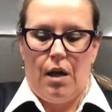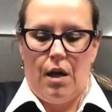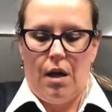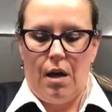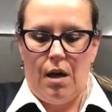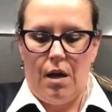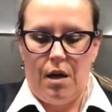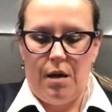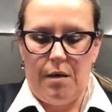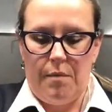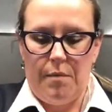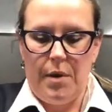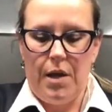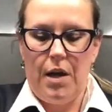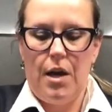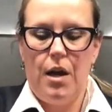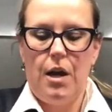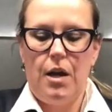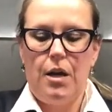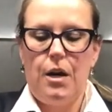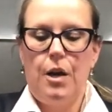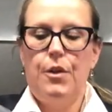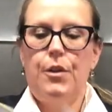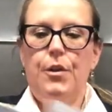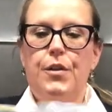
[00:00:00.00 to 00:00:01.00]

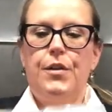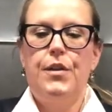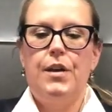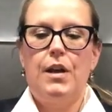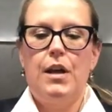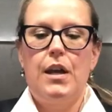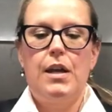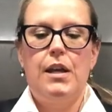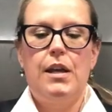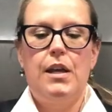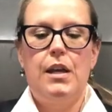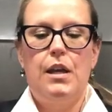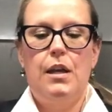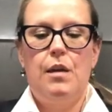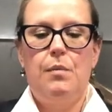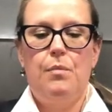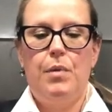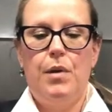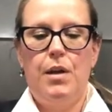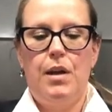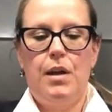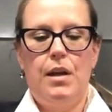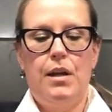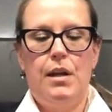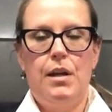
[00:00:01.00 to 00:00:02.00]
Another thing I keep
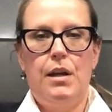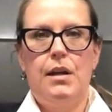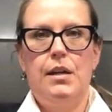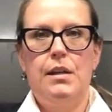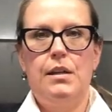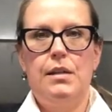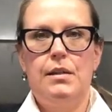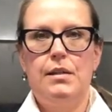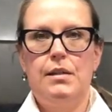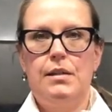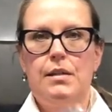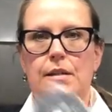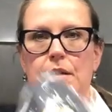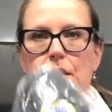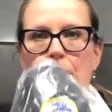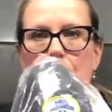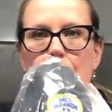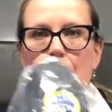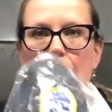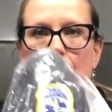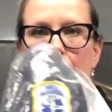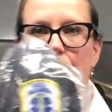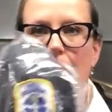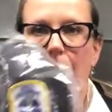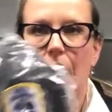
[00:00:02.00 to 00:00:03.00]

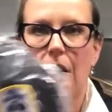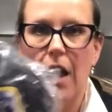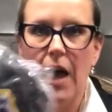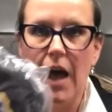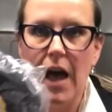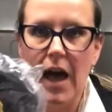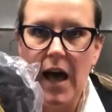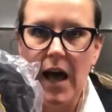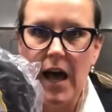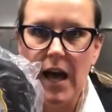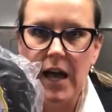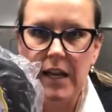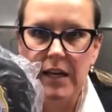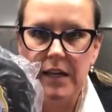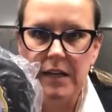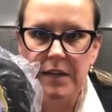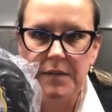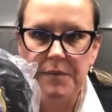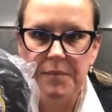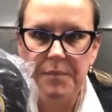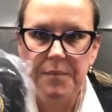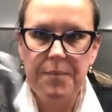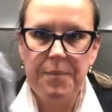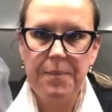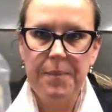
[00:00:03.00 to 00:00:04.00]
is a hat,
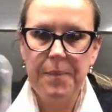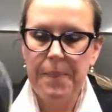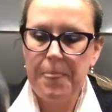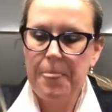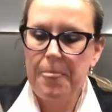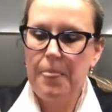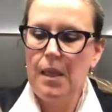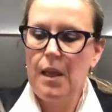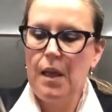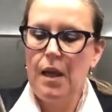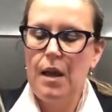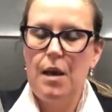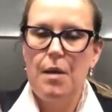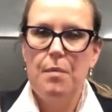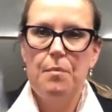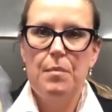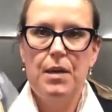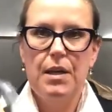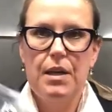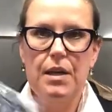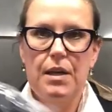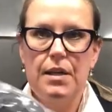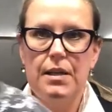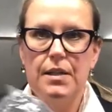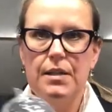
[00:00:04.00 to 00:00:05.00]

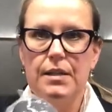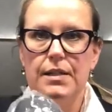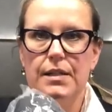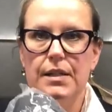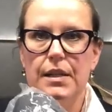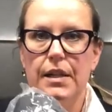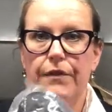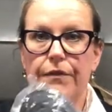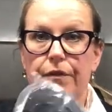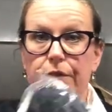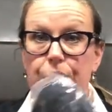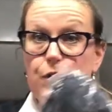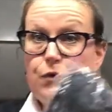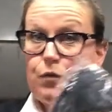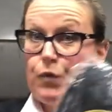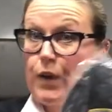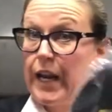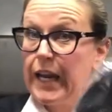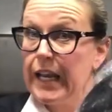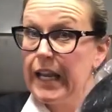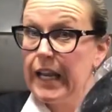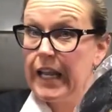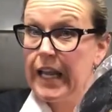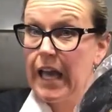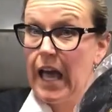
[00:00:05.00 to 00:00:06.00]
because if it's
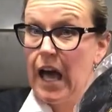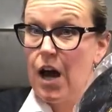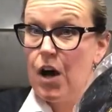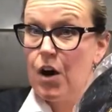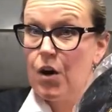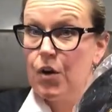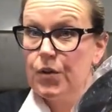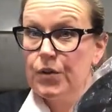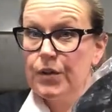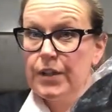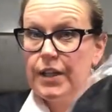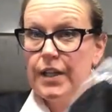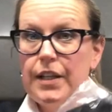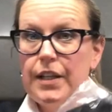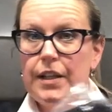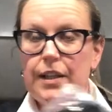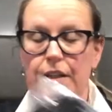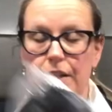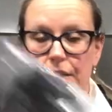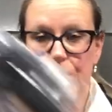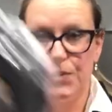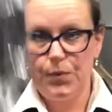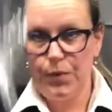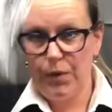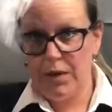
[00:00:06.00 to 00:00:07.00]
raining out,
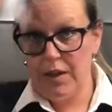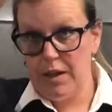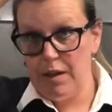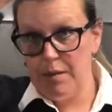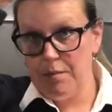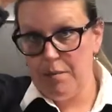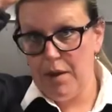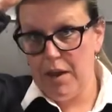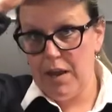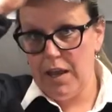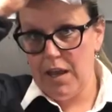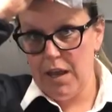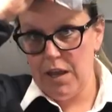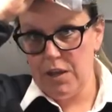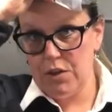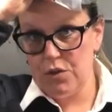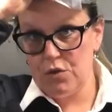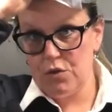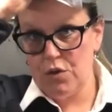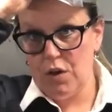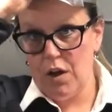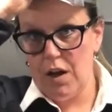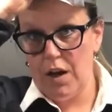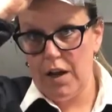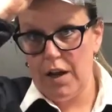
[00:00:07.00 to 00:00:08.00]
this will keep my head
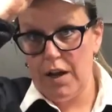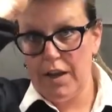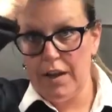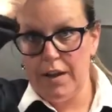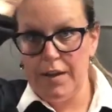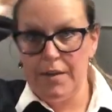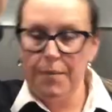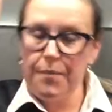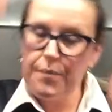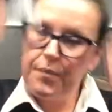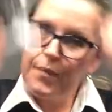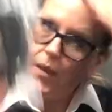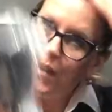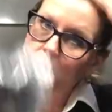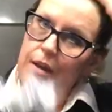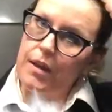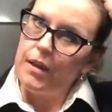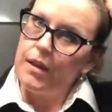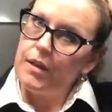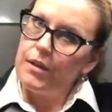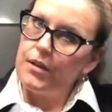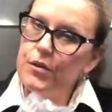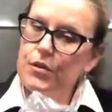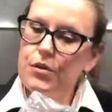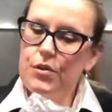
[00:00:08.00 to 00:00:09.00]
dry.
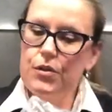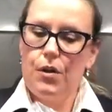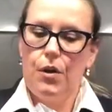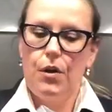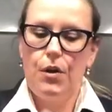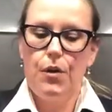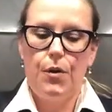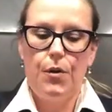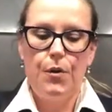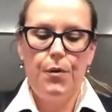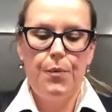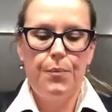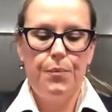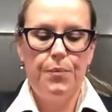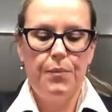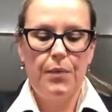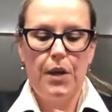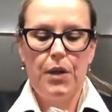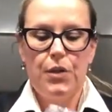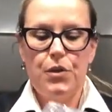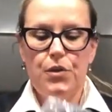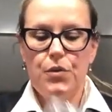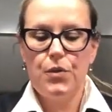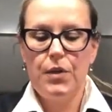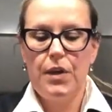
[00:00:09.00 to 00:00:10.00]
So
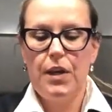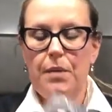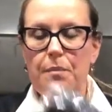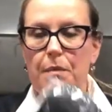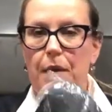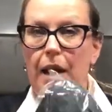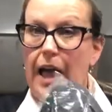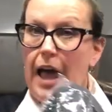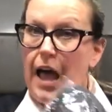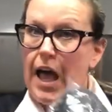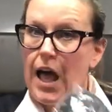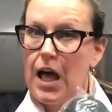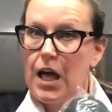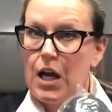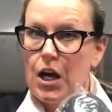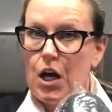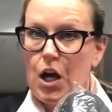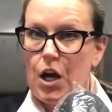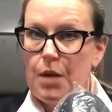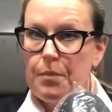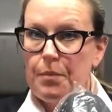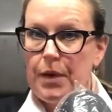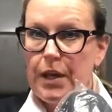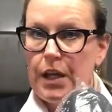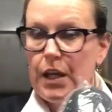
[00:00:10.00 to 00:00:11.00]
I do keep my hat
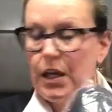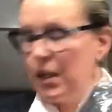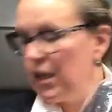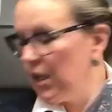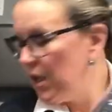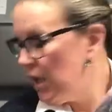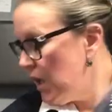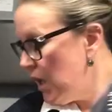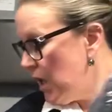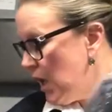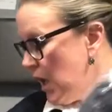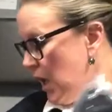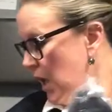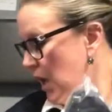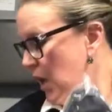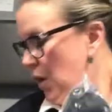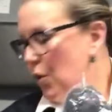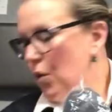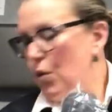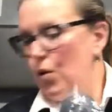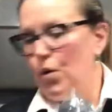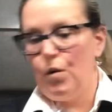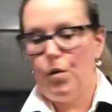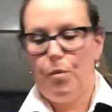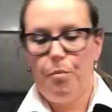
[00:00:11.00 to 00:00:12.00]
on me.
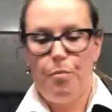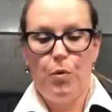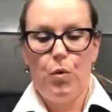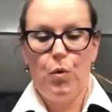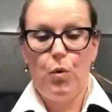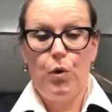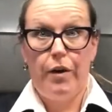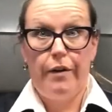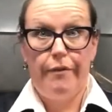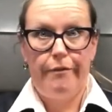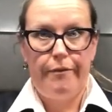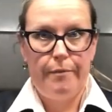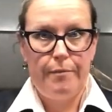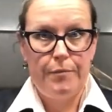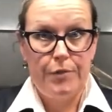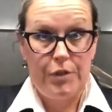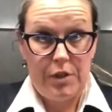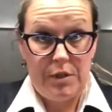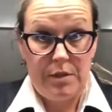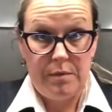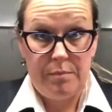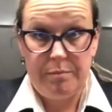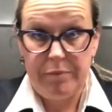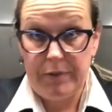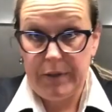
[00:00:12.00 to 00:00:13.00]
Or if I'm
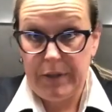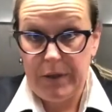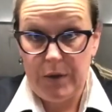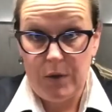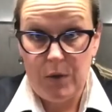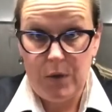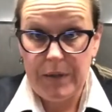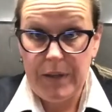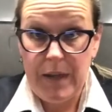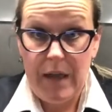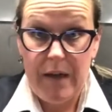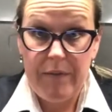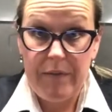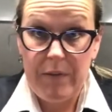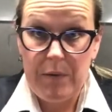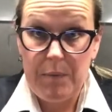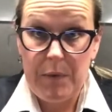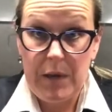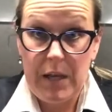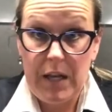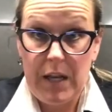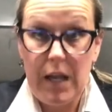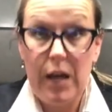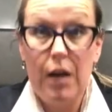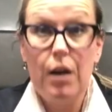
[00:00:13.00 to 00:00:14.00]
just plain old having a
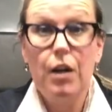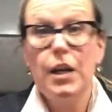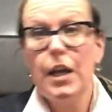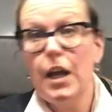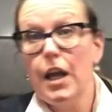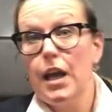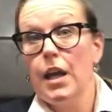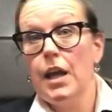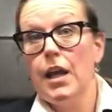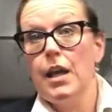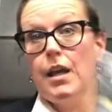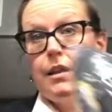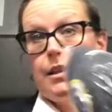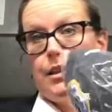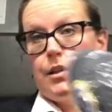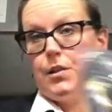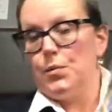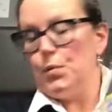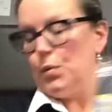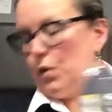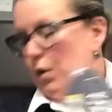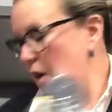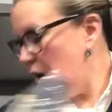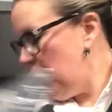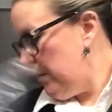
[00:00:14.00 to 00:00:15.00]
bad hair day, this
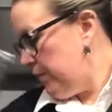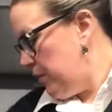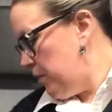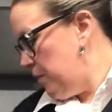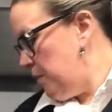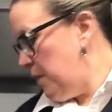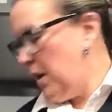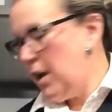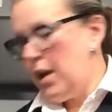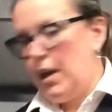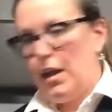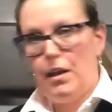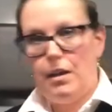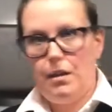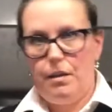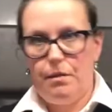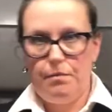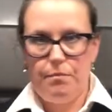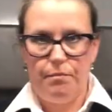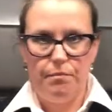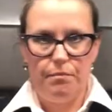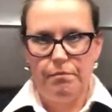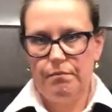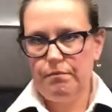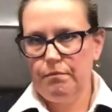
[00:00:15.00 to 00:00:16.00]
will cover my
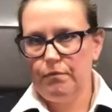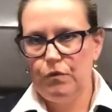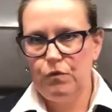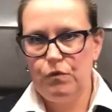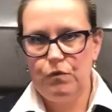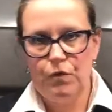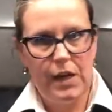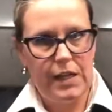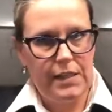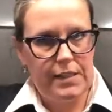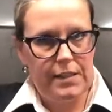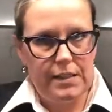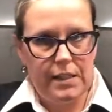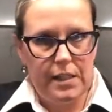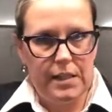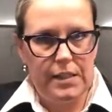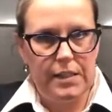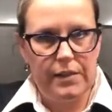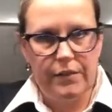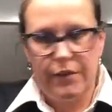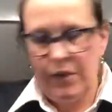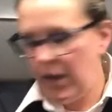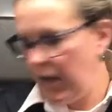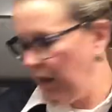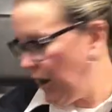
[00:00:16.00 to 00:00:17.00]
rat's nest
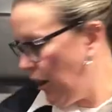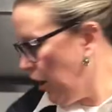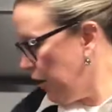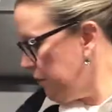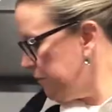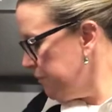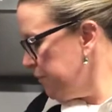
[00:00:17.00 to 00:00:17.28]
of a hair.